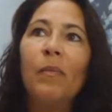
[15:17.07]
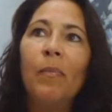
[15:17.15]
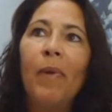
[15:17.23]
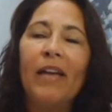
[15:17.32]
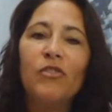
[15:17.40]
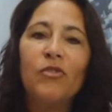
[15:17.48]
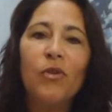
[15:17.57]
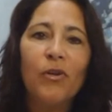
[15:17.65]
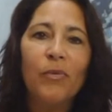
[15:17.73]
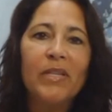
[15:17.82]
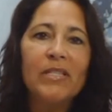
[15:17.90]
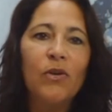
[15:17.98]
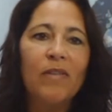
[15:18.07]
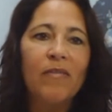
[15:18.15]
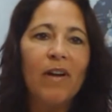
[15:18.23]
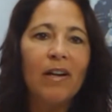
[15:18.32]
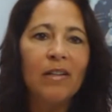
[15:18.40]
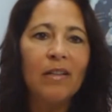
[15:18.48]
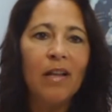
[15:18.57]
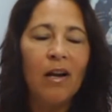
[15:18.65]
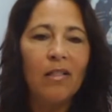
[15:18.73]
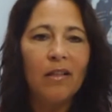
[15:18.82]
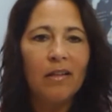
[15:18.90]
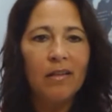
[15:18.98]
Pat Schroeder was sort of
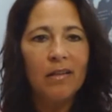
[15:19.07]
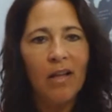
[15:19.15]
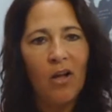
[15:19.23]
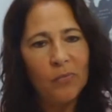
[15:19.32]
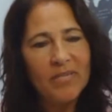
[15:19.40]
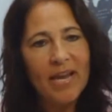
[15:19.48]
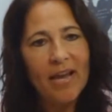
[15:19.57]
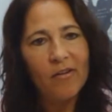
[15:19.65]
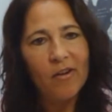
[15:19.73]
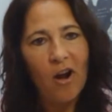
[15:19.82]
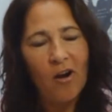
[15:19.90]
our little hometown